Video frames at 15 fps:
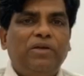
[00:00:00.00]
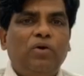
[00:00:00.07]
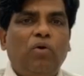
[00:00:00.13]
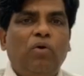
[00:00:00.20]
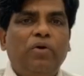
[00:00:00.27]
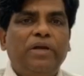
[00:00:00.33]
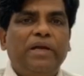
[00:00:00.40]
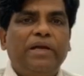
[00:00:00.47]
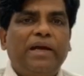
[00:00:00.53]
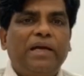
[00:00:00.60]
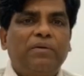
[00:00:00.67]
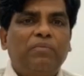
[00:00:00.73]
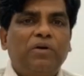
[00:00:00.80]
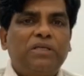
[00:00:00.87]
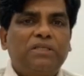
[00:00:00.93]
yogic
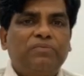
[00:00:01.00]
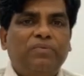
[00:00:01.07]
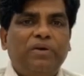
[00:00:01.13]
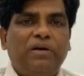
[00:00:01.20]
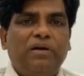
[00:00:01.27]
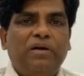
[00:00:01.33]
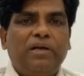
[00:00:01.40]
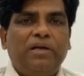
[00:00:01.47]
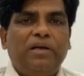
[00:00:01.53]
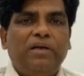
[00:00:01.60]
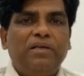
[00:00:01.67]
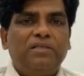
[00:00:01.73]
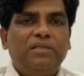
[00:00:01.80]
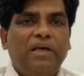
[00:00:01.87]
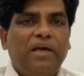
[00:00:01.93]
atmosphere
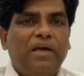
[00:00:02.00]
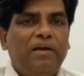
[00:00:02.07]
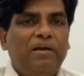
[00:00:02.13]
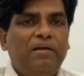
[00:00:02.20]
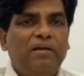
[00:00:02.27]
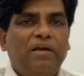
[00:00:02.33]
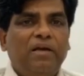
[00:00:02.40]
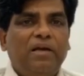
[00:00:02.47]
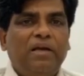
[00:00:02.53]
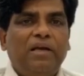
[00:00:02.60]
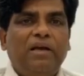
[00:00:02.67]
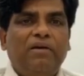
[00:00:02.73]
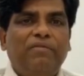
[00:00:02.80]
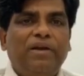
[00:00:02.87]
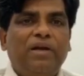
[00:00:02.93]
is there in
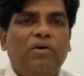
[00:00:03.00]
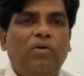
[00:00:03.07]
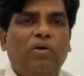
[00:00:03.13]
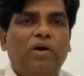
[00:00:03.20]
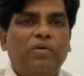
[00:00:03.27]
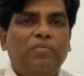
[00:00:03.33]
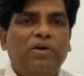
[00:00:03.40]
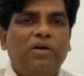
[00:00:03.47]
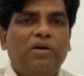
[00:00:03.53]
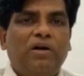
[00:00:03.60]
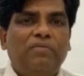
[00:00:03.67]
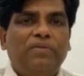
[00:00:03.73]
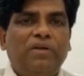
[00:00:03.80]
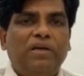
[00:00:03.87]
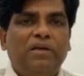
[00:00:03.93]
every corner
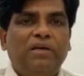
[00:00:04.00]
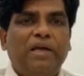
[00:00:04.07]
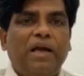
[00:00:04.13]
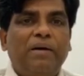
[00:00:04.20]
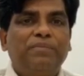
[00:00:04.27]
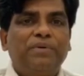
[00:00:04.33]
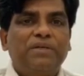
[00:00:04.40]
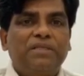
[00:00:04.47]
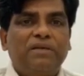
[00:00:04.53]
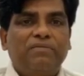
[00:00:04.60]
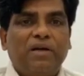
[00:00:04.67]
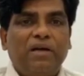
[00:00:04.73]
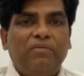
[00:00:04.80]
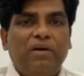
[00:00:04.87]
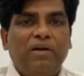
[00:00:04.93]
of the campus of
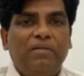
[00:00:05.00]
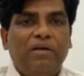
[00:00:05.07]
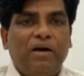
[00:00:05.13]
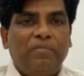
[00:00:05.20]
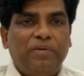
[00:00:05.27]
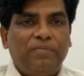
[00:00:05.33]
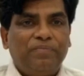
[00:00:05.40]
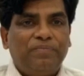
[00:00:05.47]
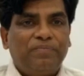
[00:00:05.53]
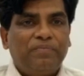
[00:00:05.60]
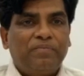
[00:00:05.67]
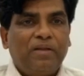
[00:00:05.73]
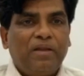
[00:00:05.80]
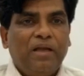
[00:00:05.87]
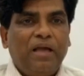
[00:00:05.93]
Kaivalyadhama.
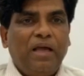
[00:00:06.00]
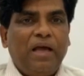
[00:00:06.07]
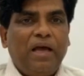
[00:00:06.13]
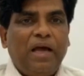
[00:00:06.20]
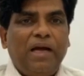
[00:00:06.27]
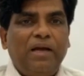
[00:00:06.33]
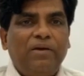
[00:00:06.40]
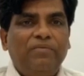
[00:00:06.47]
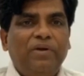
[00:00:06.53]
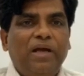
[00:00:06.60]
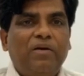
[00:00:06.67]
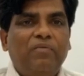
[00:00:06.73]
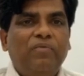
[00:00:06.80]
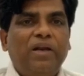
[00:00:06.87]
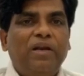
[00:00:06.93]
And we
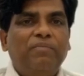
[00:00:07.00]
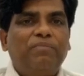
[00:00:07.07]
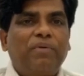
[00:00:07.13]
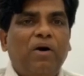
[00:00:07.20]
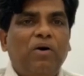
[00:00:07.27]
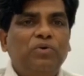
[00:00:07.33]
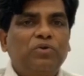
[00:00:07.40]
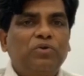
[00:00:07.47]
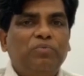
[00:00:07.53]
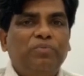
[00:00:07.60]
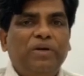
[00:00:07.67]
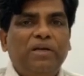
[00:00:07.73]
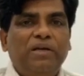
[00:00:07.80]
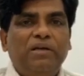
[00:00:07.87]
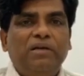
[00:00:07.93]
are very proud to
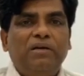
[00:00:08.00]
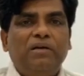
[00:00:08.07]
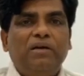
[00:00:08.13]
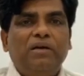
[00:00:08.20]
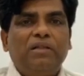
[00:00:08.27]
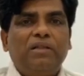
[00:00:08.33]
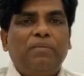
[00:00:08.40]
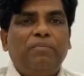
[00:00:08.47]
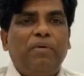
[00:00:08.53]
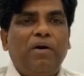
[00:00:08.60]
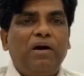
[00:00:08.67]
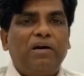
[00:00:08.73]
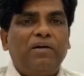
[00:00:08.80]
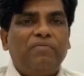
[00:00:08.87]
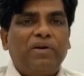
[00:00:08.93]
be the
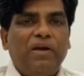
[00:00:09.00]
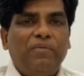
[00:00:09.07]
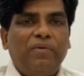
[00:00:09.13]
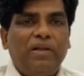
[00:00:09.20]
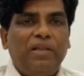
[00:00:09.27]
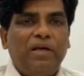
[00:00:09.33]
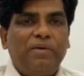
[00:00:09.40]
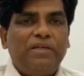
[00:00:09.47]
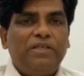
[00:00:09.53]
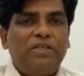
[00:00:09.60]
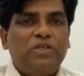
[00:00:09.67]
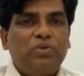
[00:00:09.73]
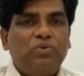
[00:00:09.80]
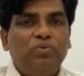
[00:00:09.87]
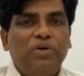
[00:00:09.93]
part of Kaivalyadhama as
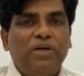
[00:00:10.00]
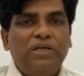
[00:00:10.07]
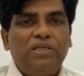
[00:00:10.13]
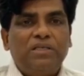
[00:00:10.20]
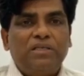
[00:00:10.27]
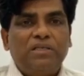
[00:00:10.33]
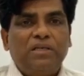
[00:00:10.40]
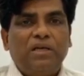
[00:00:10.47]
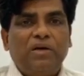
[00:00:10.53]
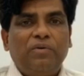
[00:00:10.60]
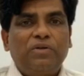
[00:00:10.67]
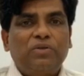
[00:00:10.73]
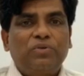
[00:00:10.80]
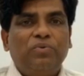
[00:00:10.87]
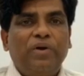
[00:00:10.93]
students in our
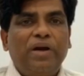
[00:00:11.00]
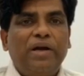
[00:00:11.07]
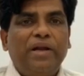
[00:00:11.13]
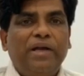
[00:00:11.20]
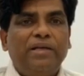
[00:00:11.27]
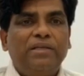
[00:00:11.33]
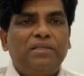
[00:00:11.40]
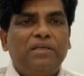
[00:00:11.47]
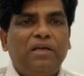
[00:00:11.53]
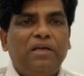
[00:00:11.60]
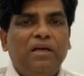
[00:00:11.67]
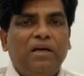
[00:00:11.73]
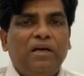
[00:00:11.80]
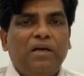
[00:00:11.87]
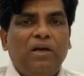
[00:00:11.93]
student days.
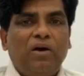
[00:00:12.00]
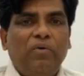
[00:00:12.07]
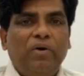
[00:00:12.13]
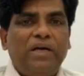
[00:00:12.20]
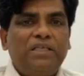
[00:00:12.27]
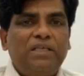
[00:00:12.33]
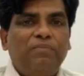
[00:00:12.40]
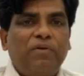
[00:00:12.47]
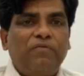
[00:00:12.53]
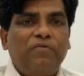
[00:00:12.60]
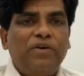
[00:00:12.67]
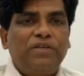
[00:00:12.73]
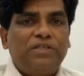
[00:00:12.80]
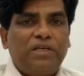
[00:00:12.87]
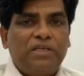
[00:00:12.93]
Now as a
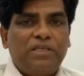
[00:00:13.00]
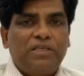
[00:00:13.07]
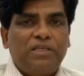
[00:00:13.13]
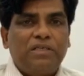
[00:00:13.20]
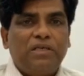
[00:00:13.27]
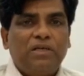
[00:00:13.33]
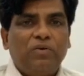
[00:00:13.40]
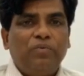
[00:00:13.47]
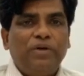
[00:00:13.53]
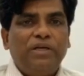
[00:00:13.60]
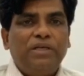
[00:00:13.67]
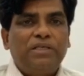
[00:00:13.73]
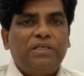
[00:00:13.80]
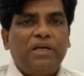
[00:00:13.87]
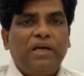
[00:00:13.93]
professionist,
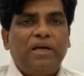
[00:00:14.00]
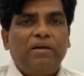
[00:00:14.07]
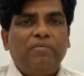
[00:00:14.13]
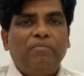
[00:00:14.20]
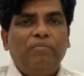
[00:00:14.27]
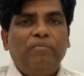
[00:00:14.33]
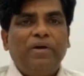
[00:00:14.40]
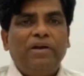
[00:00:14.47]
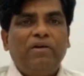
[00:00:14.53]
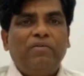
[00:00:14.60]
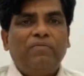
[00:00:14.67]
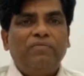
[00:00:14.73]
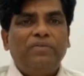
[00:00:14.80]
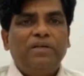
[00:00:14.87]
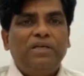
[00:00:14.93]
we share many
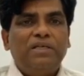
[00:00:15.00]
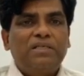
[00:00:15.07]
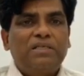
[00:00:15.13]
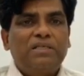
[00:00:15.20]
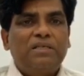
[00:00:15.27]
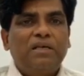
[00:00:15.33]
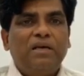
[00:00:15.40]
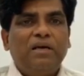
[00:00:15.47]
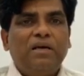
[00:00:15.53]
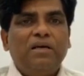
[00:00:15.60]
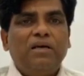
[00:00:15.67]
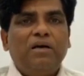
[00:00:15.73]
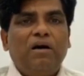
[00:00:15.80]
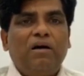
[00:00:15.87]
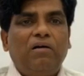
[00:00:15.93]
of these
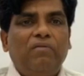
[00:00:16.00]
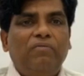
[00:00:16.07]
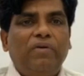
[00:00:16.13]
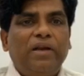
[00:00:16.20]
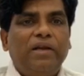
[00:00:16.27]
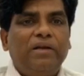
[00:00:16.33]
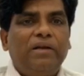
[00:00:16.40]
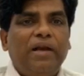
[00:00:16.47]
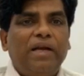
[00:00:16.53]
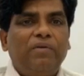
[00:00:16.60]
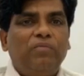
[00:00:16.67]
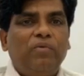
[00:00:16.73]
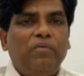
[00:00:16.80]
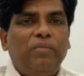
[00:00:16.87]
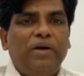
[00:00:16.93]
uh, very
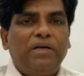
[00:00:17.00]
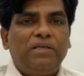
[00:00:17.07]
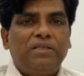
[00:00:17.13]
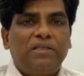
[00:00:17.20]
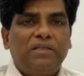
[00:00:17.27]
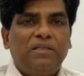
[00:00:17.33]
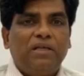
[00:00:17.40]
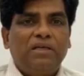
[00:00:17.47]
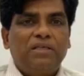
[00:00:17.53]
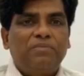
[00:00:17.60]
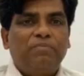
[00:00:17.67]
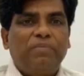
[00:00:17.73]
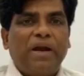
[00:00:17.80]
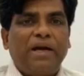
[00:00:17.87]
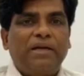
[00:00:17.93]
great moments in the
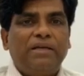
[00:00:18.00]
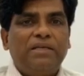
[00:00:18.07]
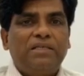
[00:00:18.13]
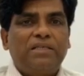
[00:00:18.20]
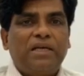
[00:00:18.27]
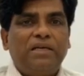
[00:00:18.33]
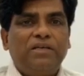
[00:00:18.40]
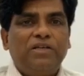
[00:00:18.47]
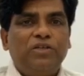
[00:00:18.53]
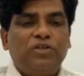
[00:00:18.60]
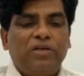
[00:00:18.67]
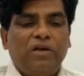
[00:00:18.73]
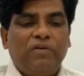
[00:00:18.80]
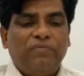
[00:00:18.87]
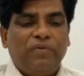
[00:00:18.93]
practice and
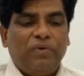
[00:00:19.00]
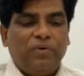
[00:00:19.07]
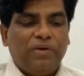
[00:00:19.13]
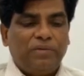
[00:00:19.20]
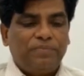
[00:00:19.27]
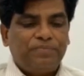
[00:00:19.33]
teaching of yoga.